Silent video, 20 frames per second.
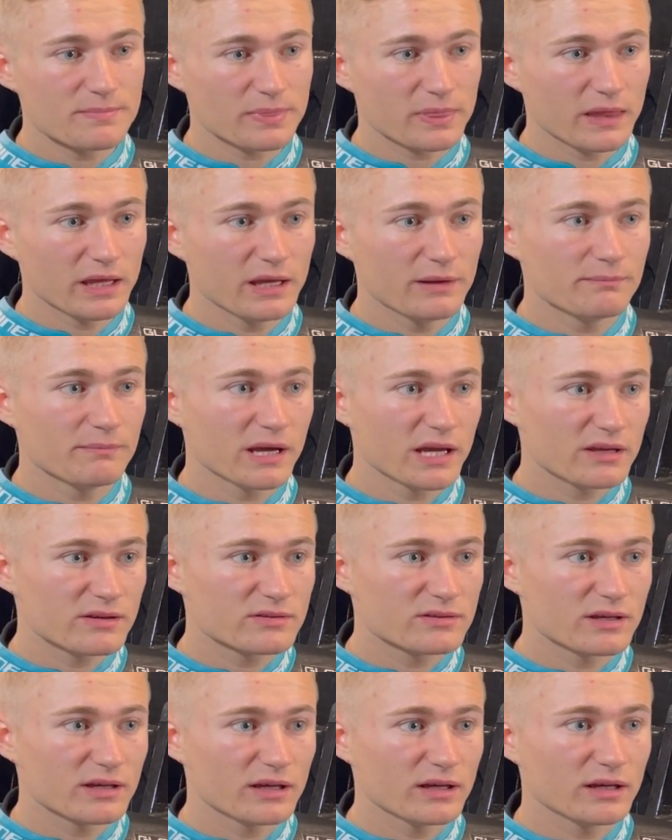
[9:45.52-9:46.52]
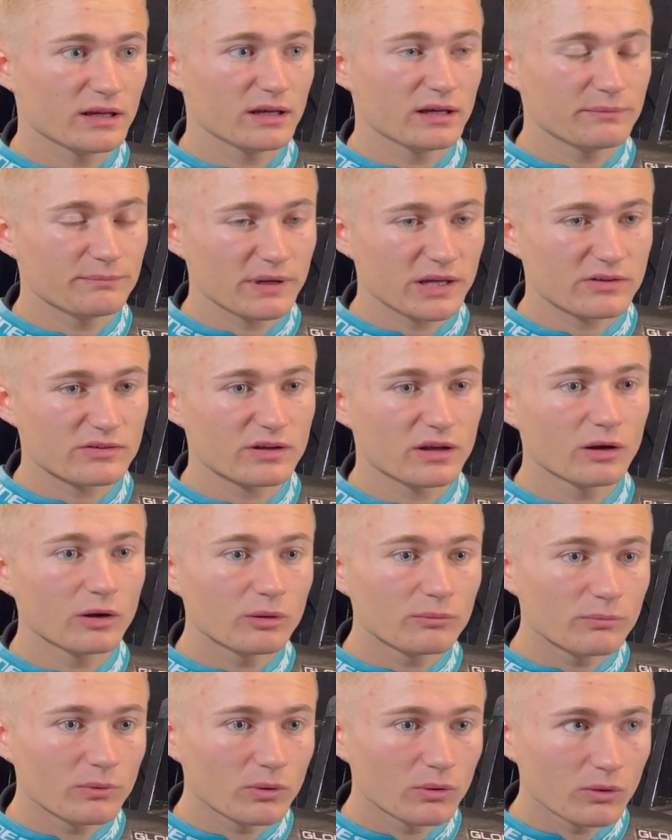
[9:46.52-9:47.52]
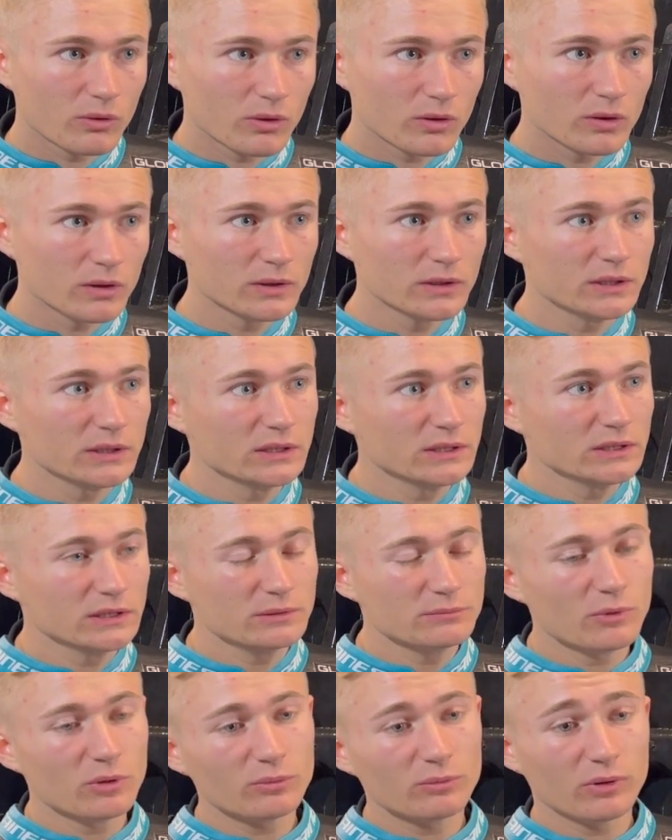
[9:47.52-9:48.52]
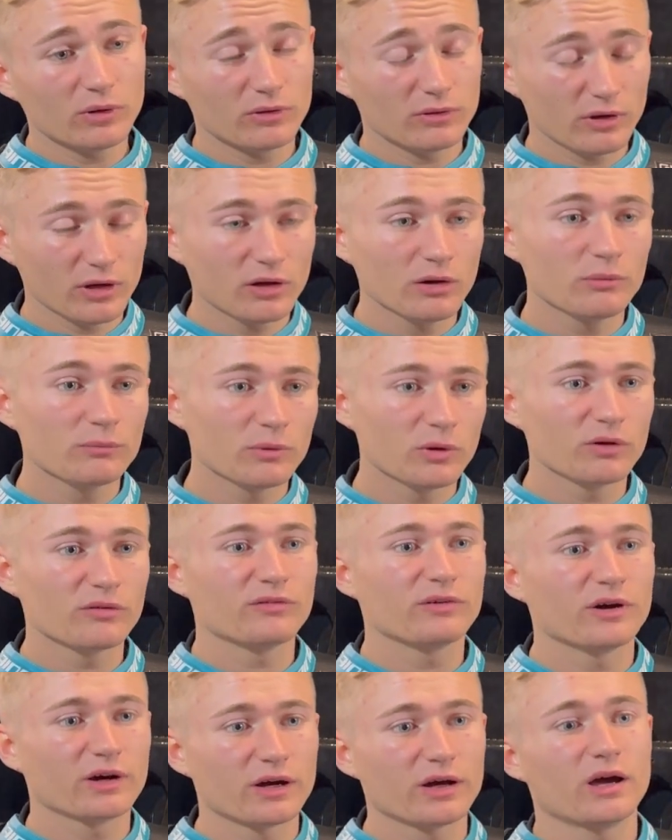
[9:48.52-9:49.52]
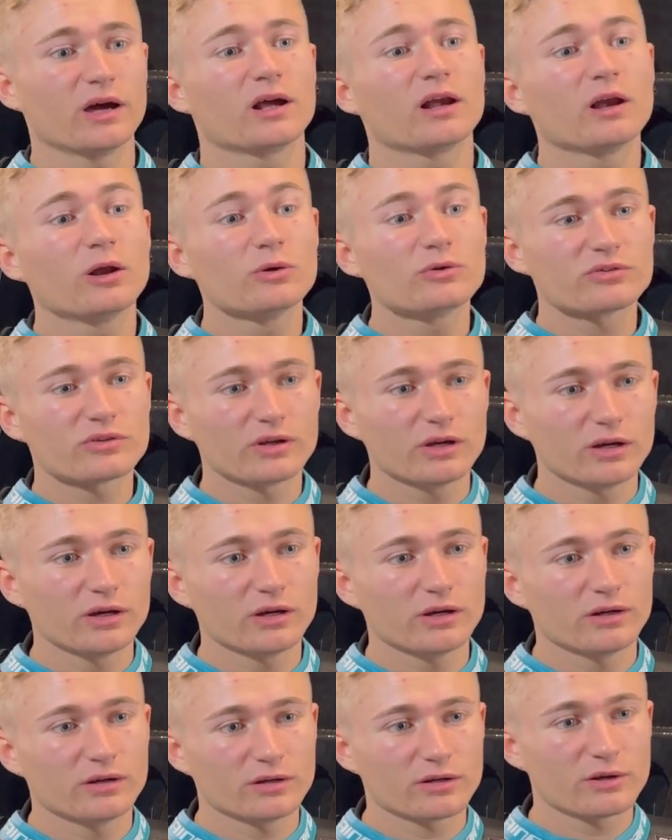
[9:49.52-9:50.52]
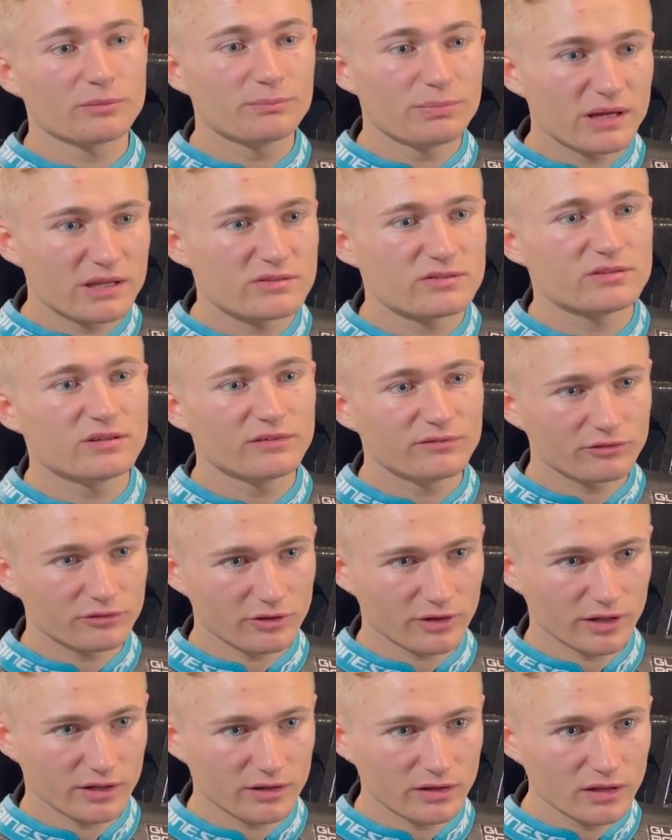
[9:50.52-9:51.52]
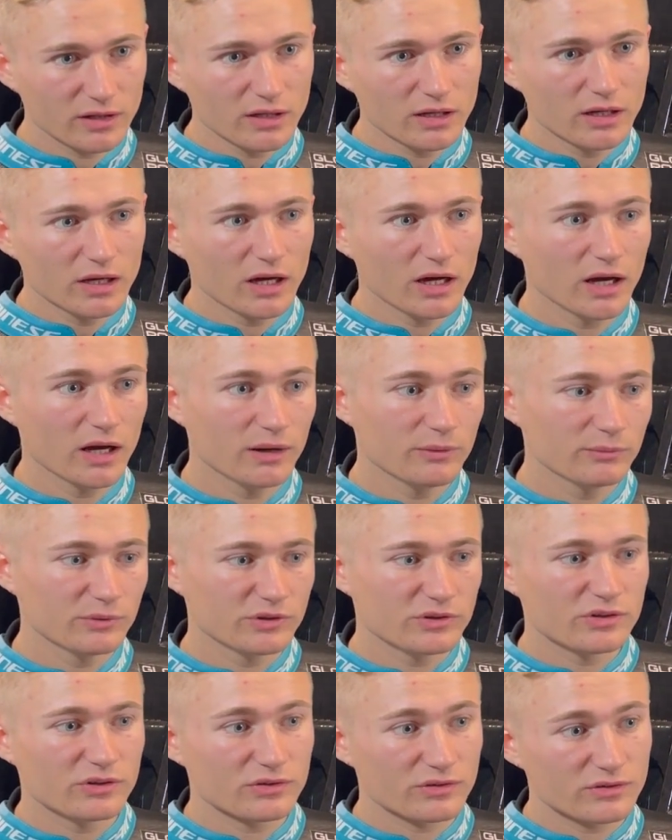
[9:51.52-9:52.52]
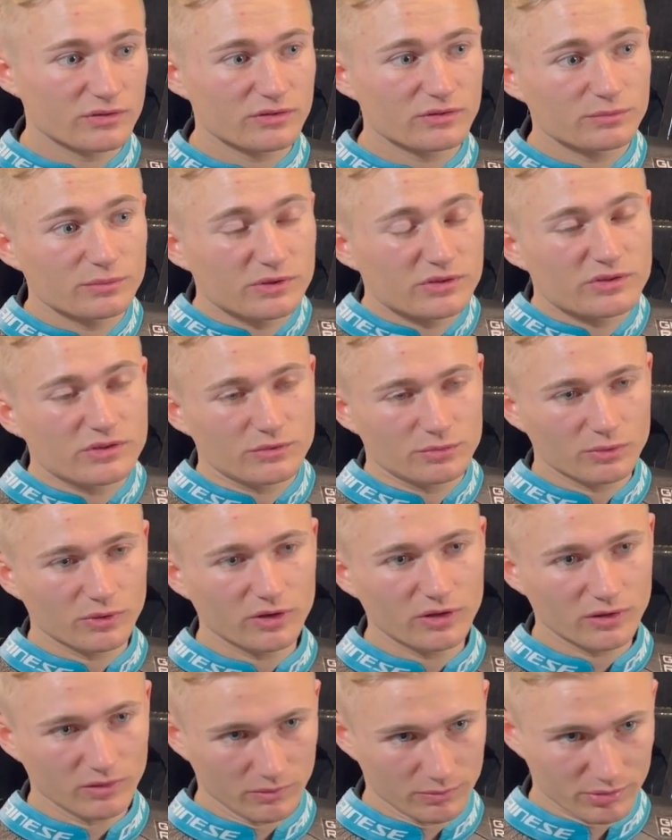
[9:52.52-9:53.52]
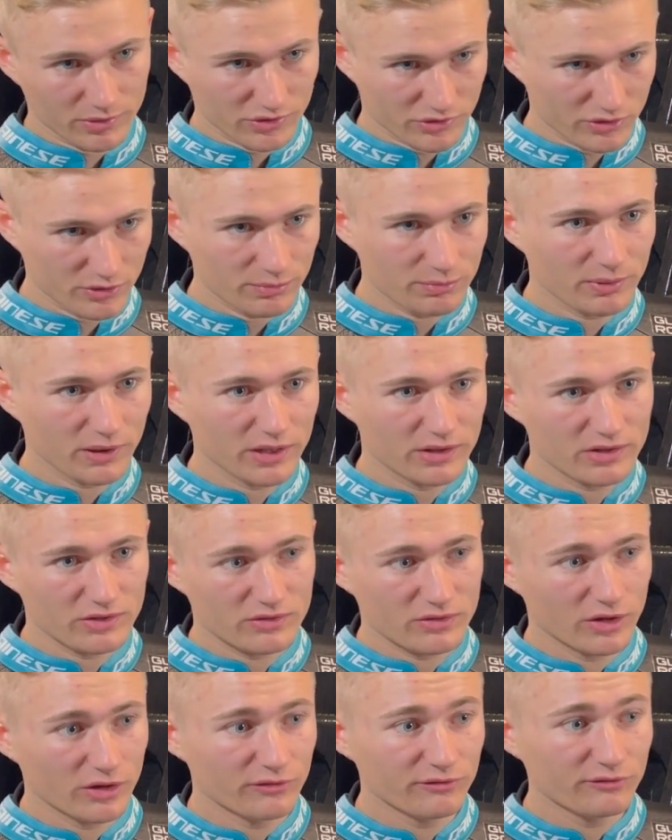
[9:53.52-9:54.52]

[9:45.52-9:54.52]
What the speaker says: It makes it a lot more of a closer competitive grid, which is what the British Superbike is known